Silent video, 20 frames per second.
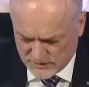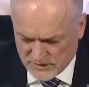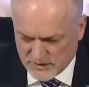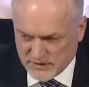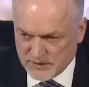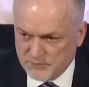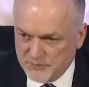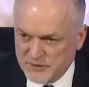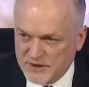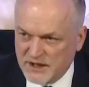
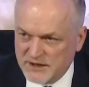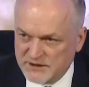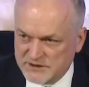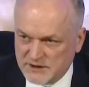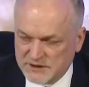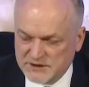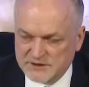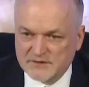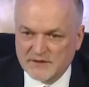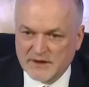and
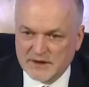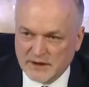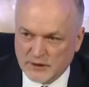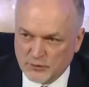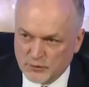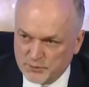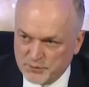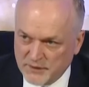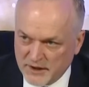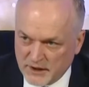higher
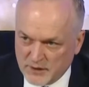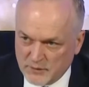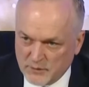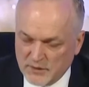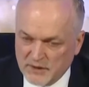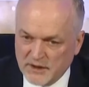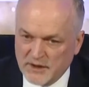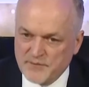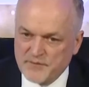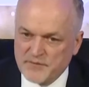
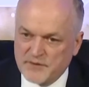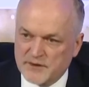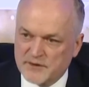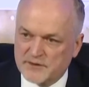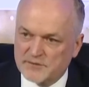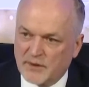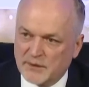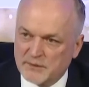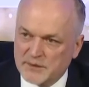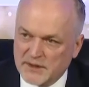productivity. Well,
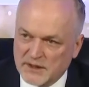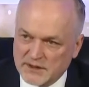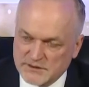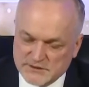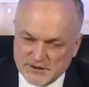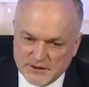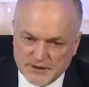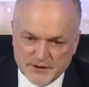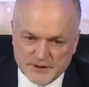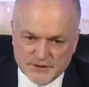basically
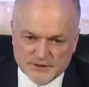that